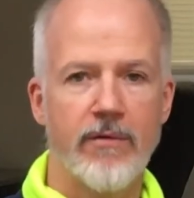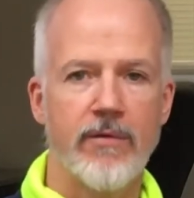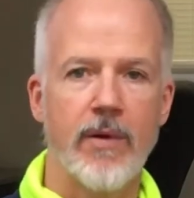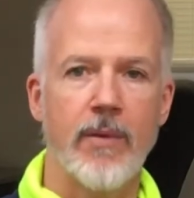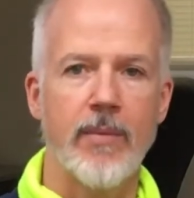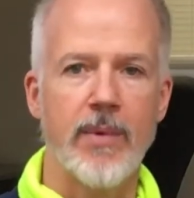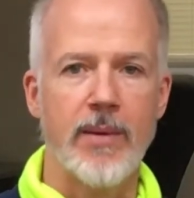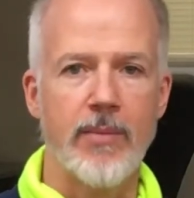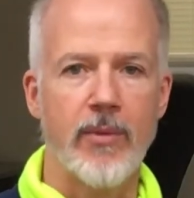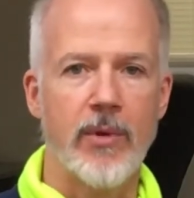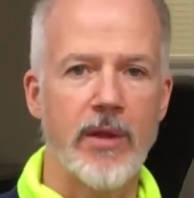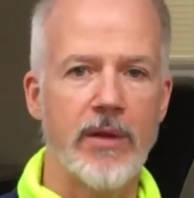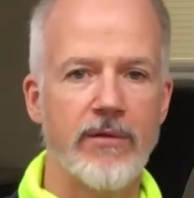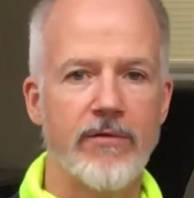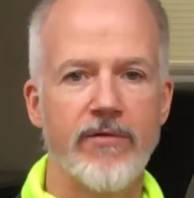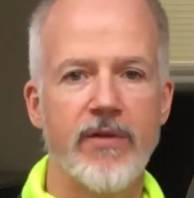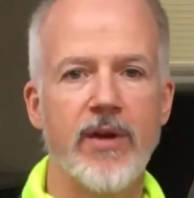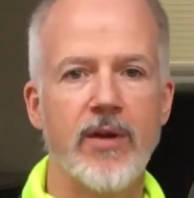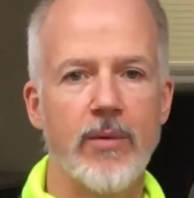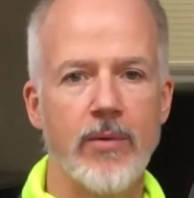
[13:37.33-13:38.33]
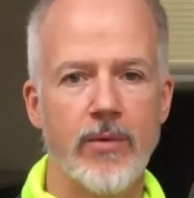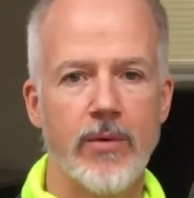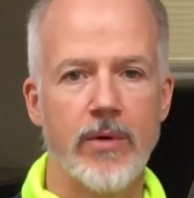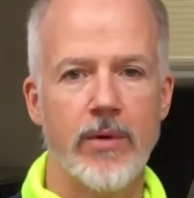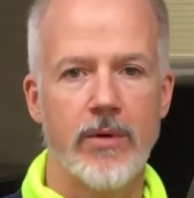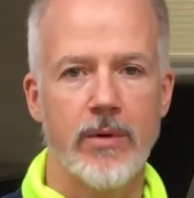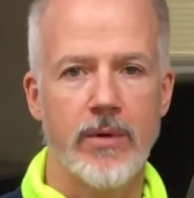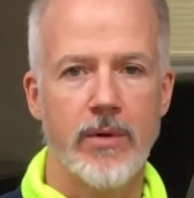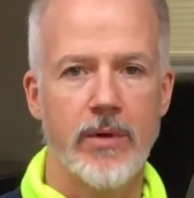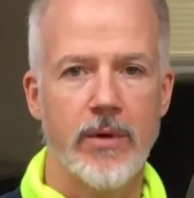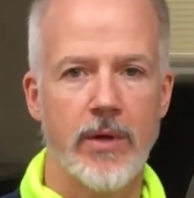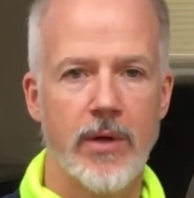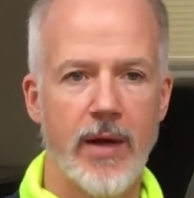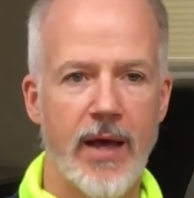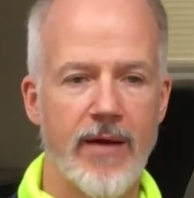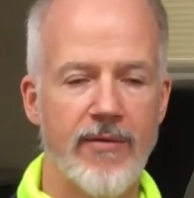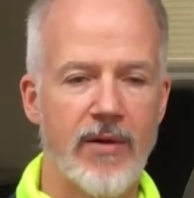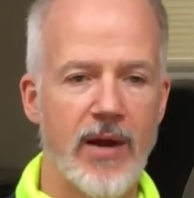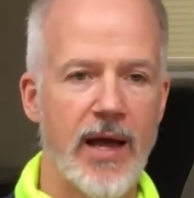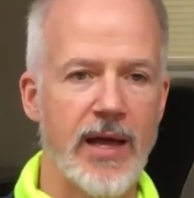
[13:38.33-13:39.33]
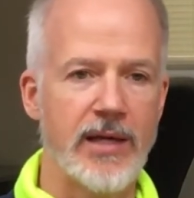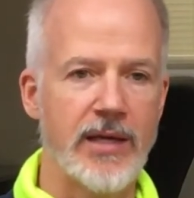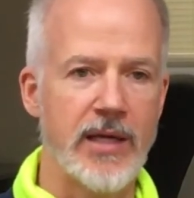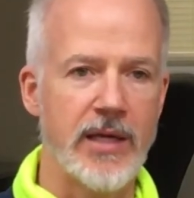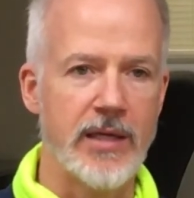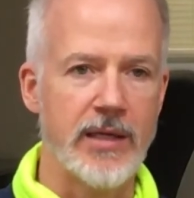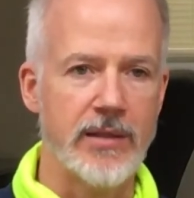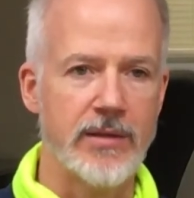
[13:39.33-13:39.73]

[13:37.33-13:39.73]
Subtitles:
people in the field, having ideas,